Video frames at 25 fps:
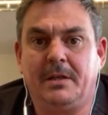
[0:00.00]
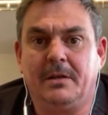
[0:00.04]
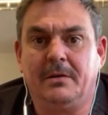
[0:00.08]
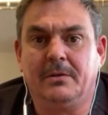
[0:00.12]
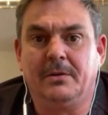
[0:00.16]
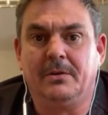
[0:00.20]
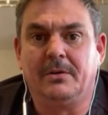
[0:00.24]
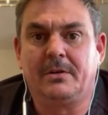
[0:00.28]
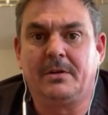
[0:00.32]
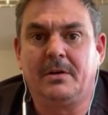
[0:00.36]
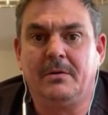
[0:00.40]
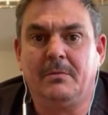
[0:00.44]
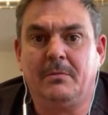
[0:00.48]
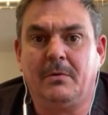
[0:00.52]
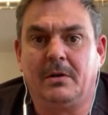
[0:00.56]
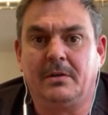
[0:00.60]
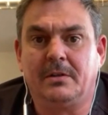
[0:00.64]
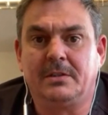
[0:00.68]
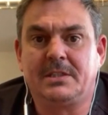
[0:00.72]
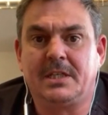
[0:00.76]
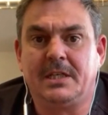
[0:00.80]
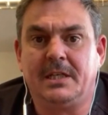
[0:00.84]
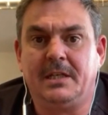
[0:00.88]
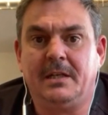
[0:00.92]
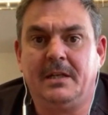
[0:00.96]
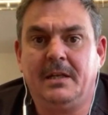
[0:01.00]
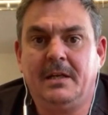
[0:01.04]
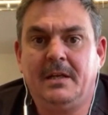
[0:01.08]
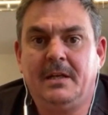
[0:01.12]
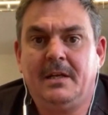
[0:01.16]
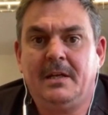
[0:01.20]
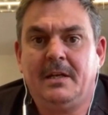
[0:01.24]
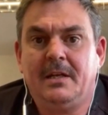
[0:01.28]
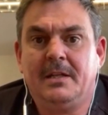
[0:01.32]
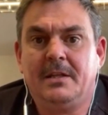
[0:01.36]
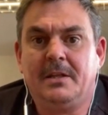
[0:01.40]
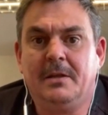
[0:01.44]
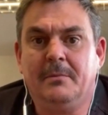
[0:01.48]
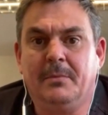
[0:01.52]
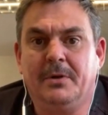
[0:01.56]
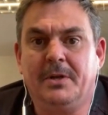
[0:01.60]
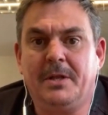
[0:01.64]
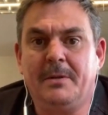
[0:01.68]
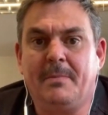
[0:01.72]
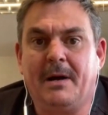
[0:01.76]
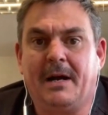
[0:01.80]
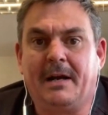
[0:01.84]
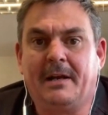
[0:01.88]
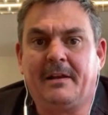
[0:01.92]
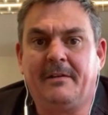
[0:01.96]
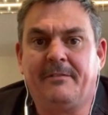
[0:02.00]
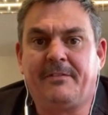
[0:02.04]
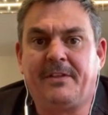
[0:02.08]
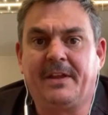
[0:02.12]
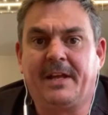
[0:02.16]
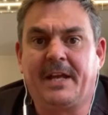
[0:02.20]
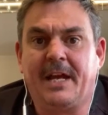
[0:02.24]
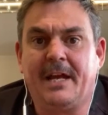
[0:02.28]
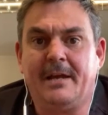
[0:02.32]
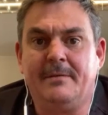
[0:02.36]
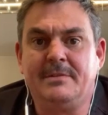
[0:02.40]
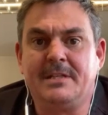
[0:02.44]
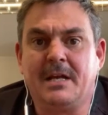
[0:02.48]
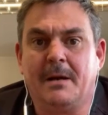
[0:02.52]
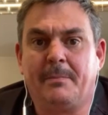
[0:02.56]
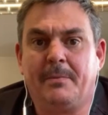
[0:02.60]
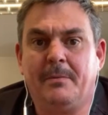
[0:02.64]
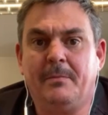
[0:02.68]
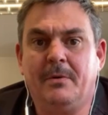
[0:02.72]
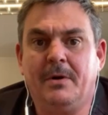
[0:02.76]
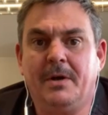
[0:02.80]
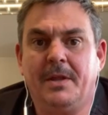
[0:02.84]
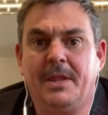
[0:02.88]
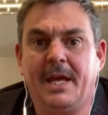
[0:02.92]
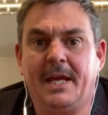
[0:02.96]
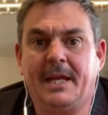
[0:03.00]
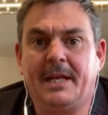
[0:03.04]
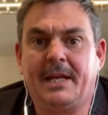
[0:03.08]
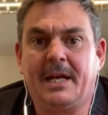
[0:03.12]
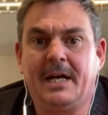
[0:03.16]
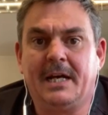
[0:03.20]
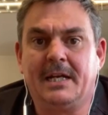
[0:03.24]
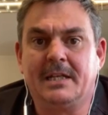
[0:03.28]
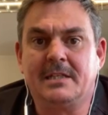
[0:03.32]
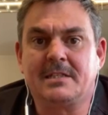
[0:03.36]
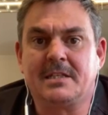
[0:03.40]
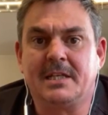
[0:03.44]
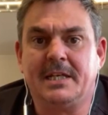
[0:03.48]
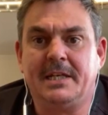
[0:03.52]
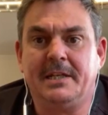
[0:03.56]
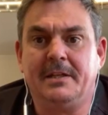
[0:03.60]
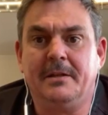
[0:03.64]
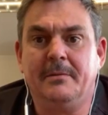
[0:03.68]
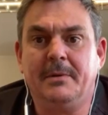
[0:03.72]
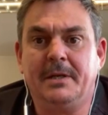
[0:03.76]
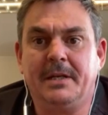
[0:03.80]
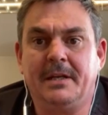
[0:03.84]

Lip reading: look at wanting the money back if the games happen where they can't see them.